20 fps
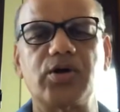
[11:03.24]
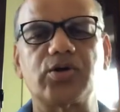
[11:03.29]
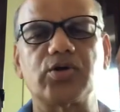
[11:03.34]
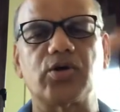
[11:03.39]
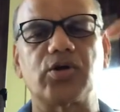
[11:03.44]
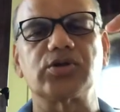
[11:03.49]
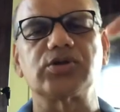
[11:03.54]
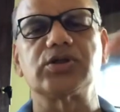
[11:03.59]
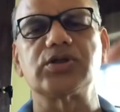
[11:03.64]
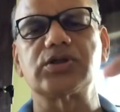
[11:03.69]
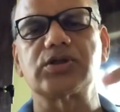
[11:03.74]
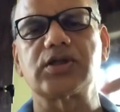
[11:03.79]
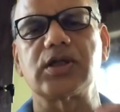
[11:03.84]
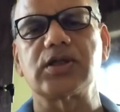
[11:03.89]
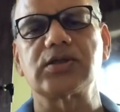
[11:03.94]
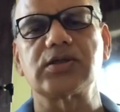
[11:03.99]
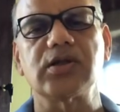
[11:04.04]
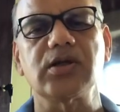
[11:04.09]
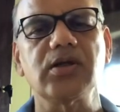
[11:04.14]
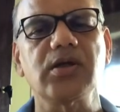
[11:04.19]
torch is
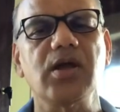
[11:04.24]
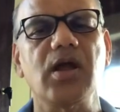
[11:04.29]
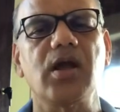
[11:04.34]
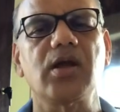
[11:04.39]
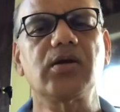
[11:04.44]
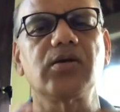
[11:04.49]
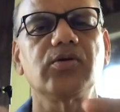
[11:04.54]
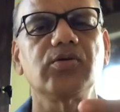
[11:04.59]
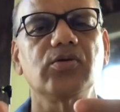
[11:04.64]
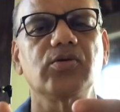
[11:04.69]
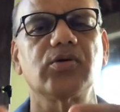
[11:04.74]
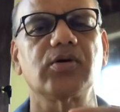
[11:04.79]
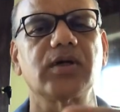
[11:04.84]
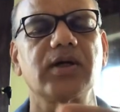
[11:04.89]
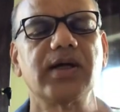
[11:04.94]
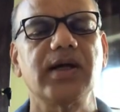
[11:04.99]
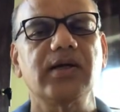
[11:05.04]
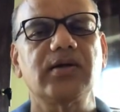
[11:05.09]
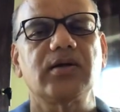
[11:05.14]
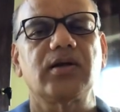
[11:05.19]
stationary, and you
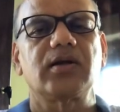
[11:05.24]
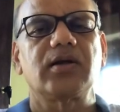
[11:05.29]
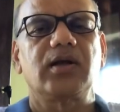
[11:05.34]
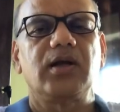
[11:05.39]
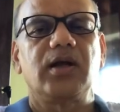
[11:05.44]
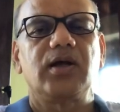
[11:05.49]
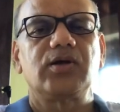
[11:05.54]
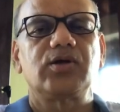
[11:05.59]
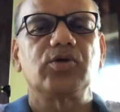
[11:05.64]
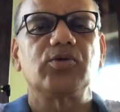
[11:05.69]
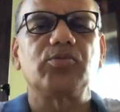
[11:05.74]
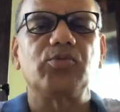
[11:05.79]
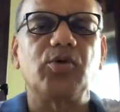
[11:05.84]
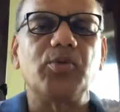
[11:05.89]
create a relative